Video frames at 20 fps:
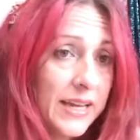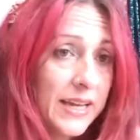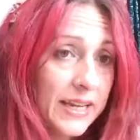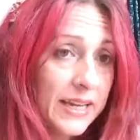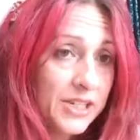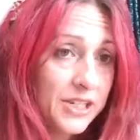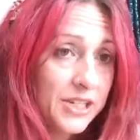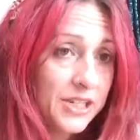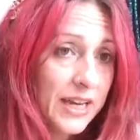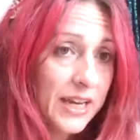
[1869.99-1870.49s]

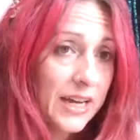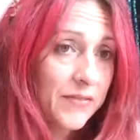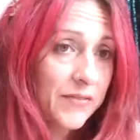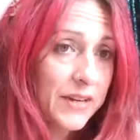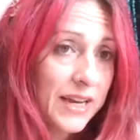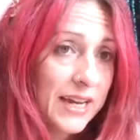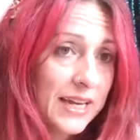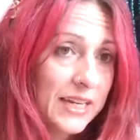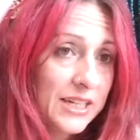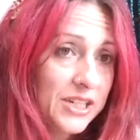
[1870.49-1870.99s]
In case you
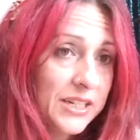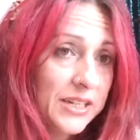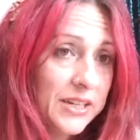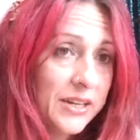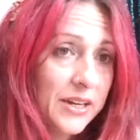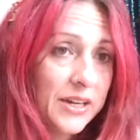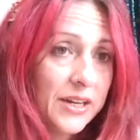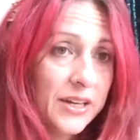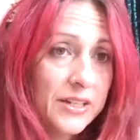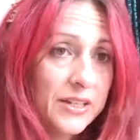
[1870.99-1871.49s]
haven't actually
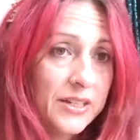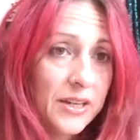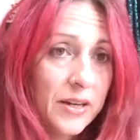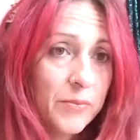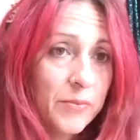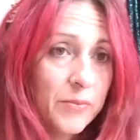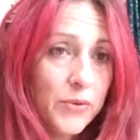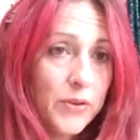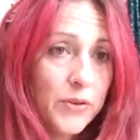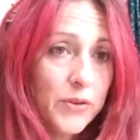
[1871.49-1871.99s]
heard,
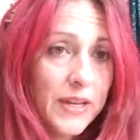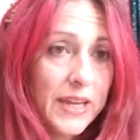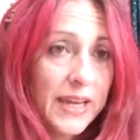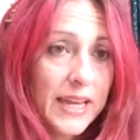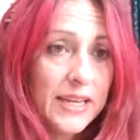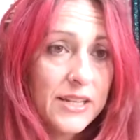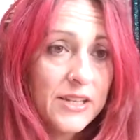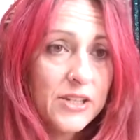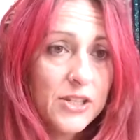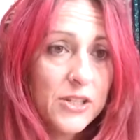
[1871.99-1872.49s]
I'm moving
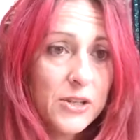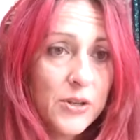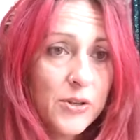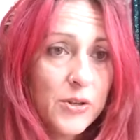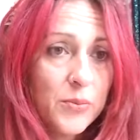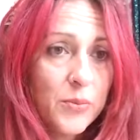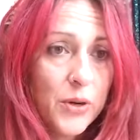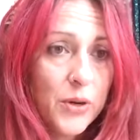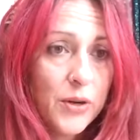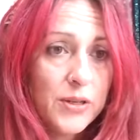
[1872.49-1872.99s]
into
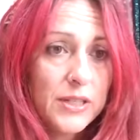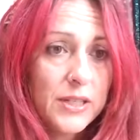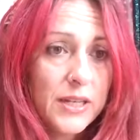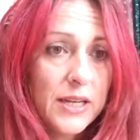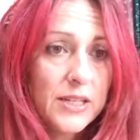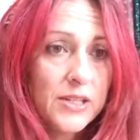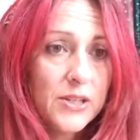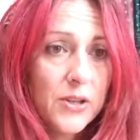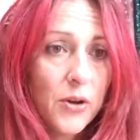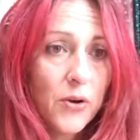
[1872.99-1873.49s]
the
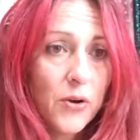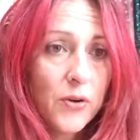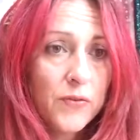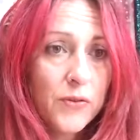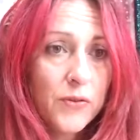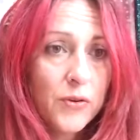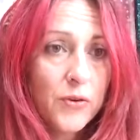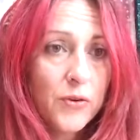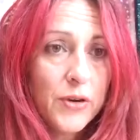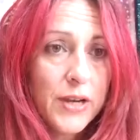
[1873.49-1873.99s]
process of
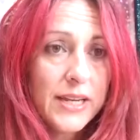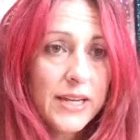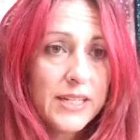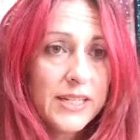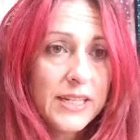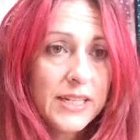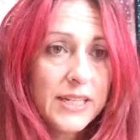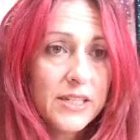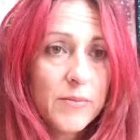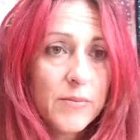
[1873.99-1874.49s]

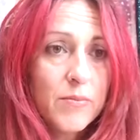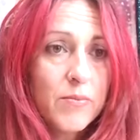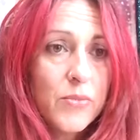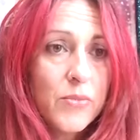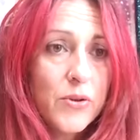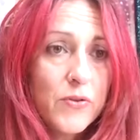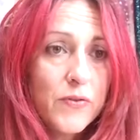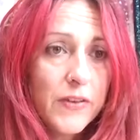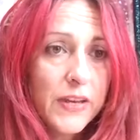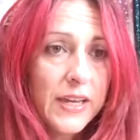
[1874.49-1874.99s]
creating some
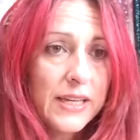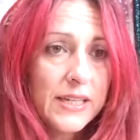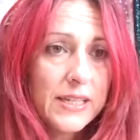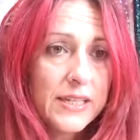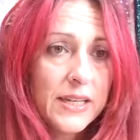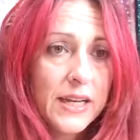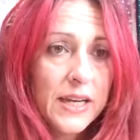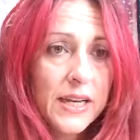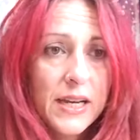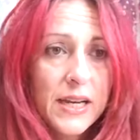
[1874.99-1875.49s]
movies.